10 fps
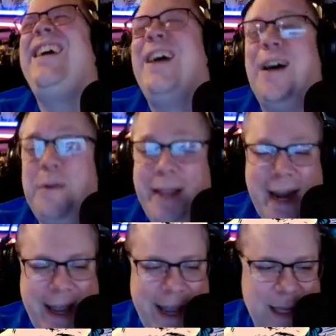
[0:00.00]
oh,
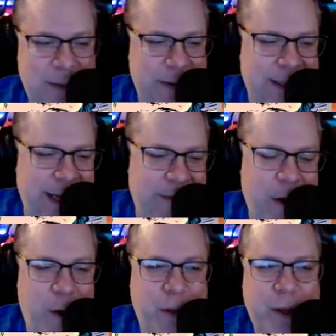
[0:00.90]
get it, kids. Instead of
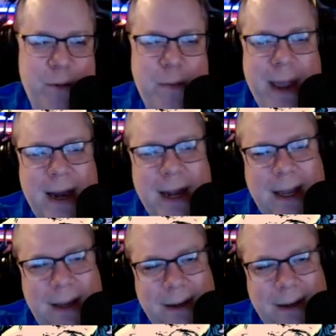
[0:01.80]
oh, the humanity.